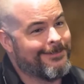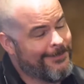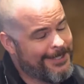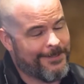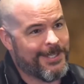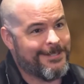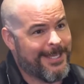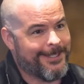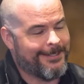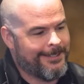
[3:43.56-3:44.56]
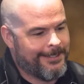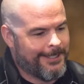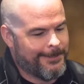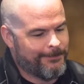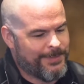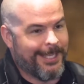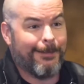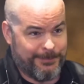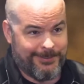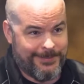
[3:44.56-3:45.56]
Really feels like he's Batman. You make a
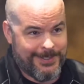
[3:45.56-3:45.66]
comic book reference